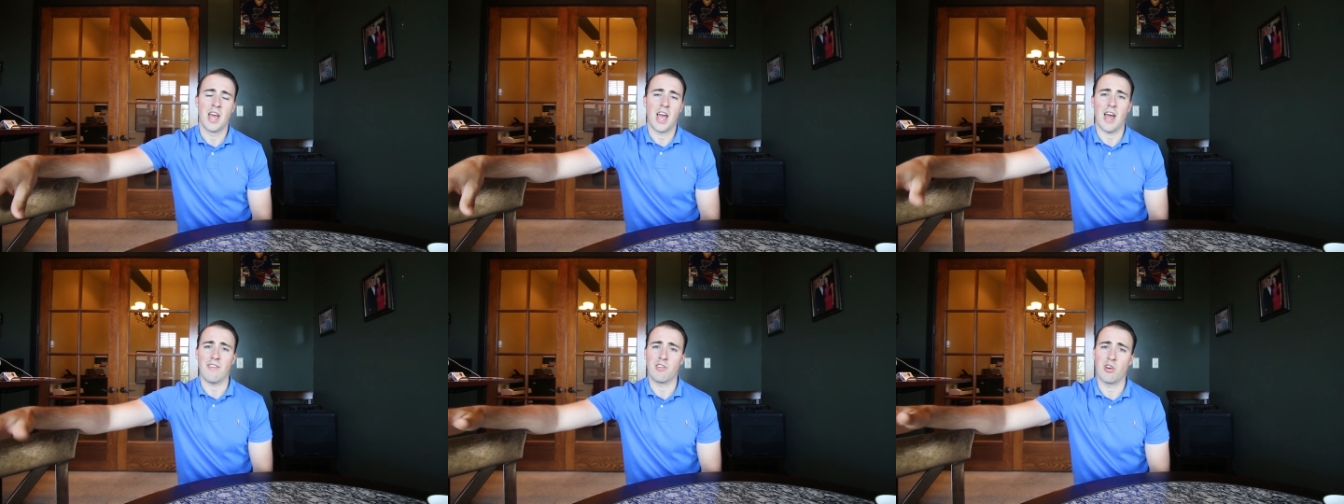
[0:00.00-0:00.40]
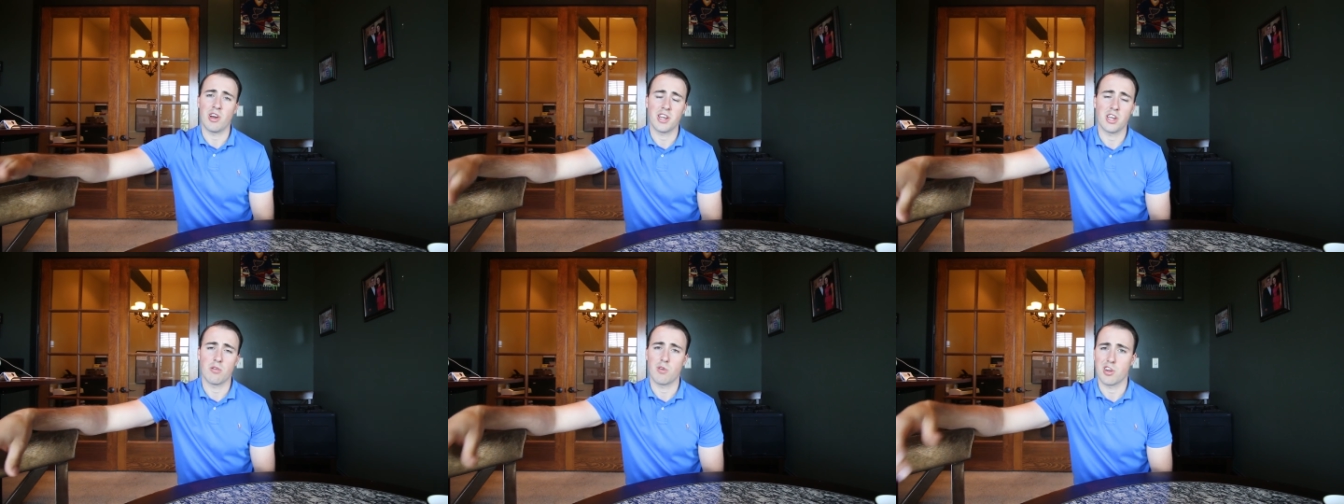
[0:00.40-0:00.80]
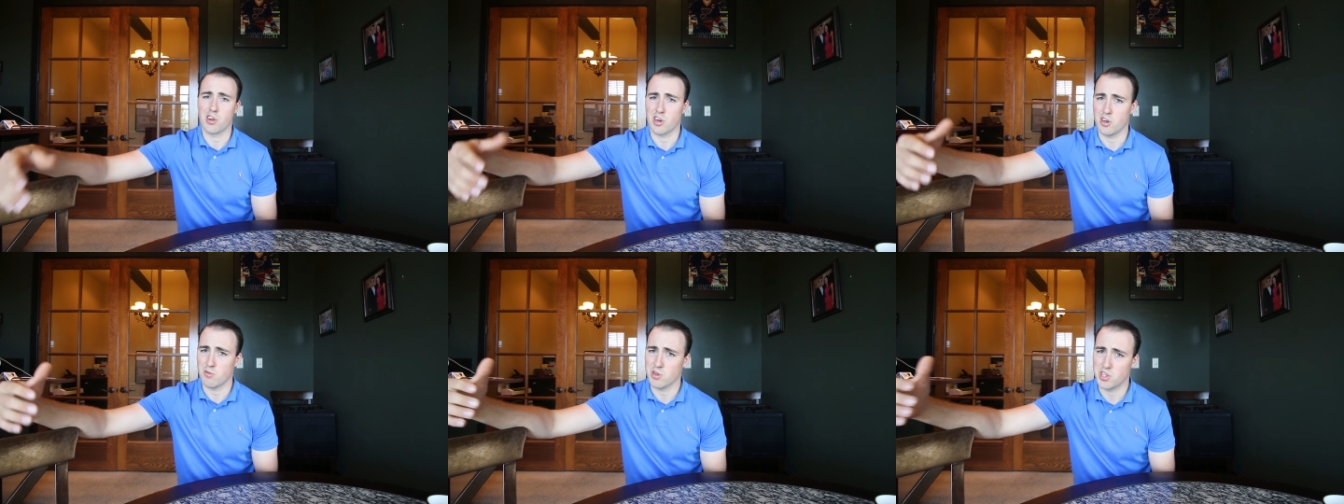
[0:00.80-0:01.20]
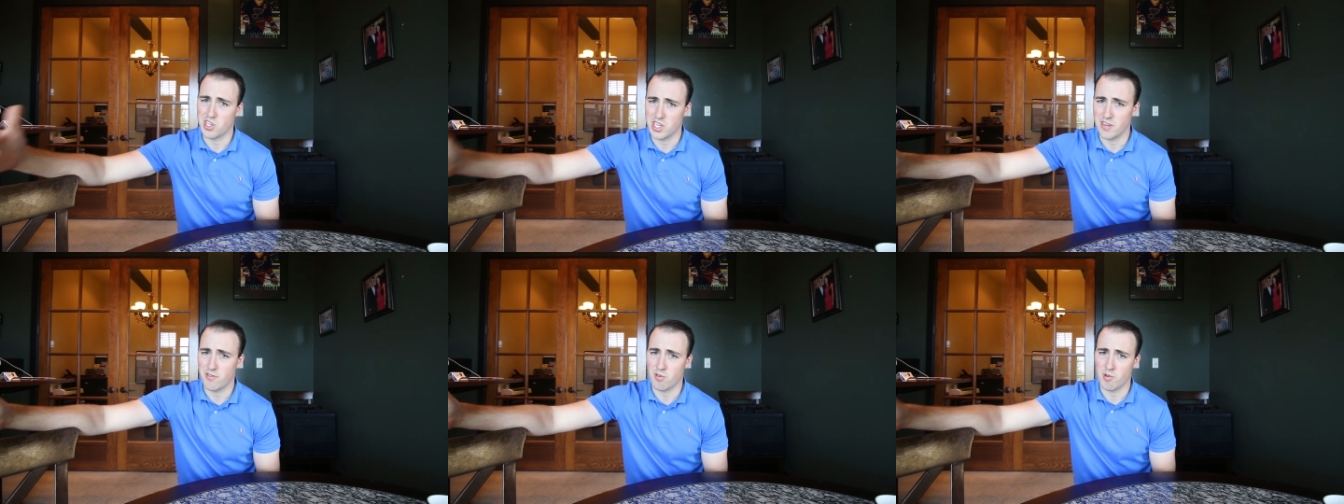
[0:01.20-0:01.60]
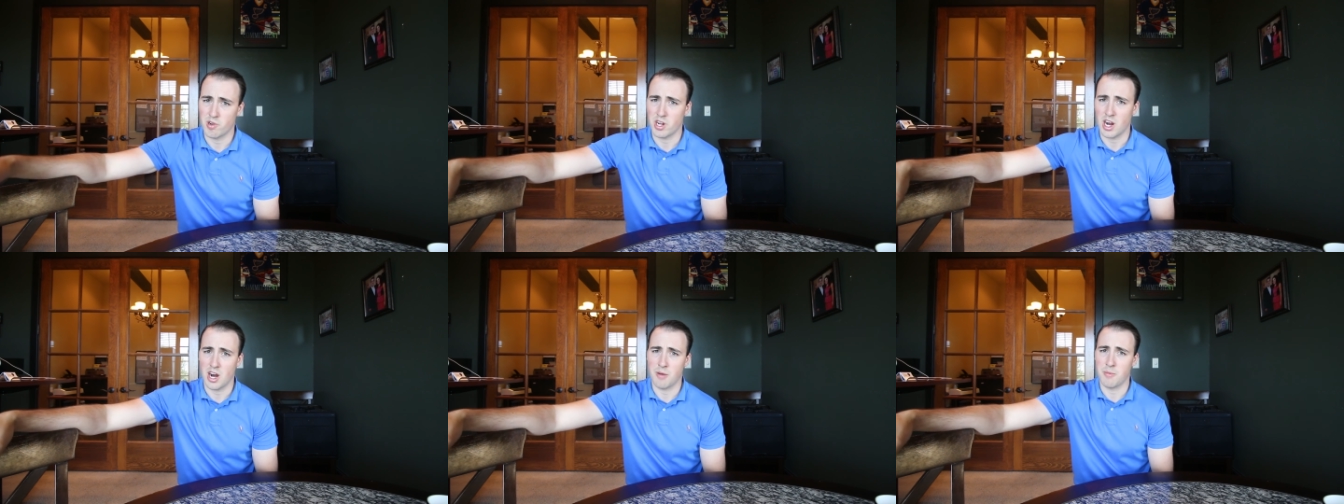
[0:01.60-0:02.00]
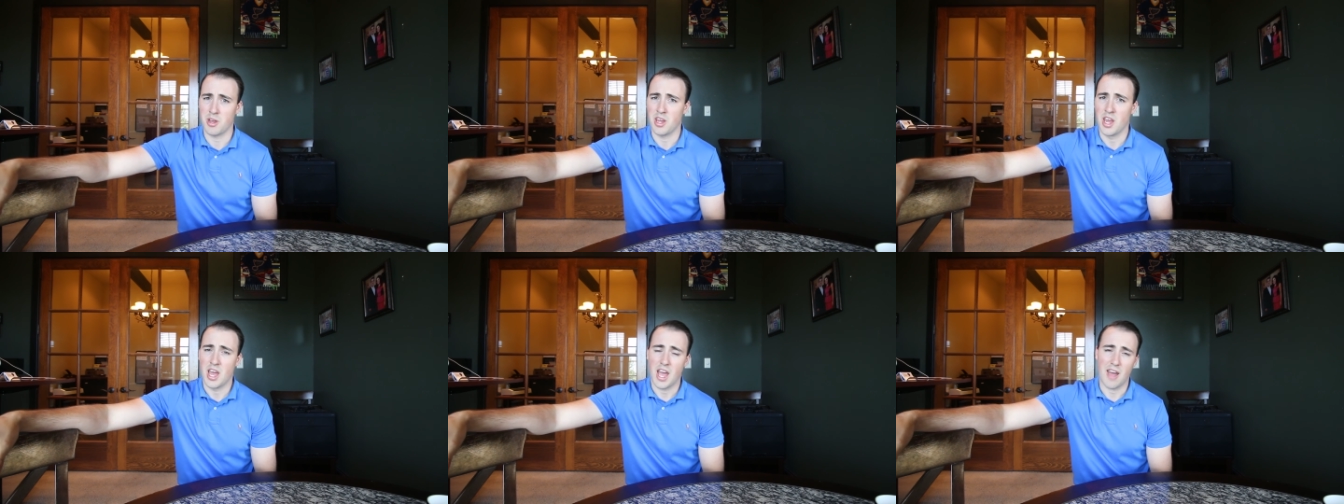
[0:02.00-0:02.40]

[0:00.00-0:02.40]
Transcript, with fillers: have no idea what you're gonna receive in retirement,